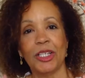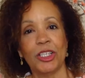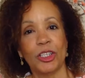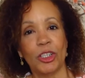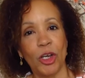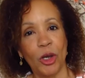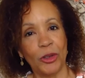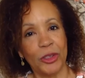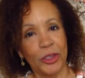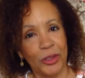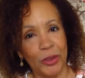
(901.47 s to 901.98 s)

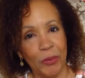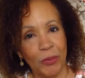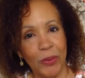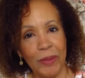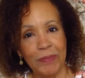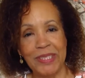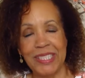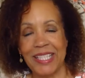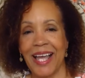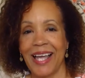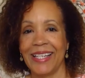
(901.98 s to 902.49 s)
Go to their
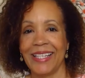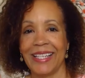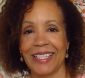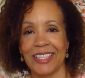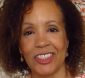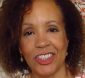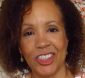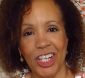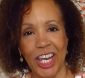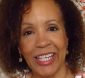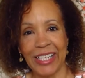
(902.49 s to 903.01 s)
website
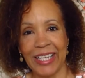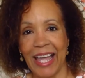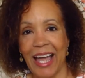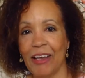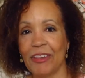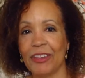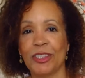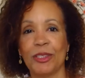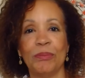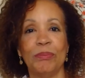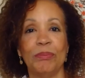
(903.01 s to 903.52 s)
and check
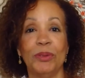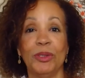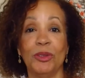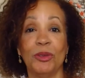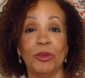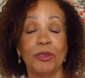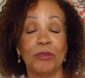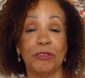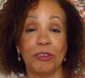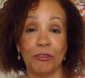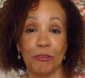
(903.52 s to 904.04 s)
out the
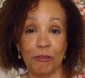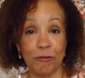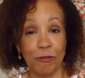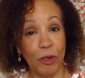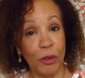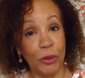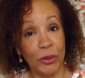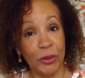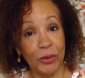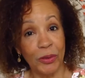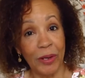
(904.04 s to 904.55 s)
beautiful
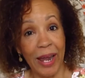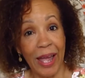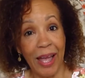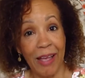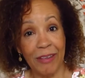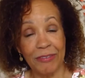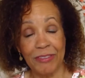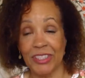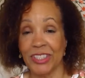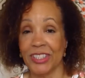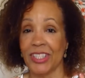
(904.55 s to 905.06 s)

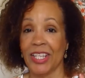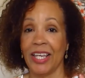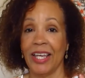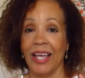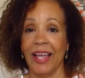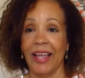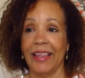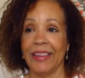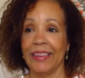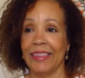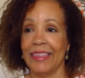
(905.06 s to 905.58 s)
photographs,
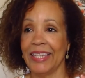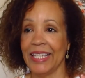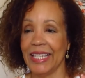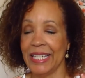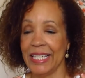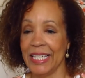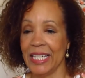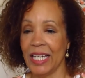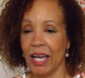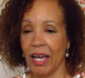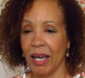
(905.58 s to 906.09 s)

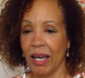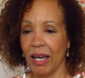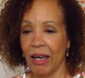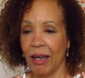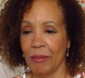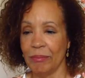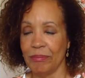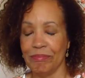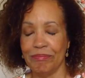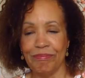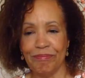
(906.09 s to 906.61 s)
the
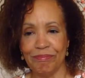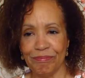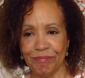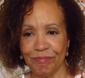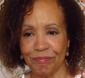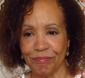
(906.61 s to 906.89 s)
um,